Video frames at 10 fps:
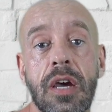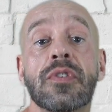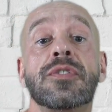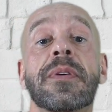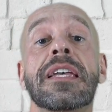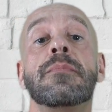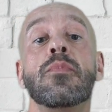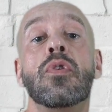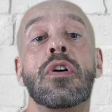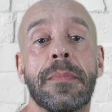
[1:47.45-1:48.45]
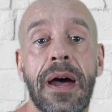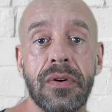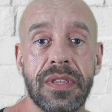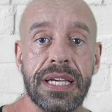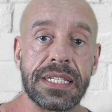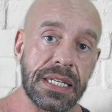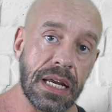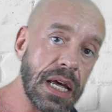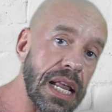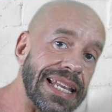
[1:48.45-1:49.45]
We'll speak more about this
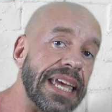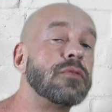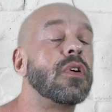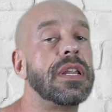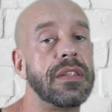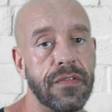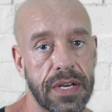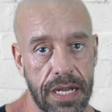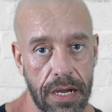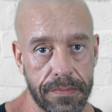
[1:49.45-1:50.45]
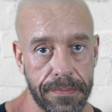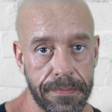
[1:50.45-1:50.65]
later on in the video.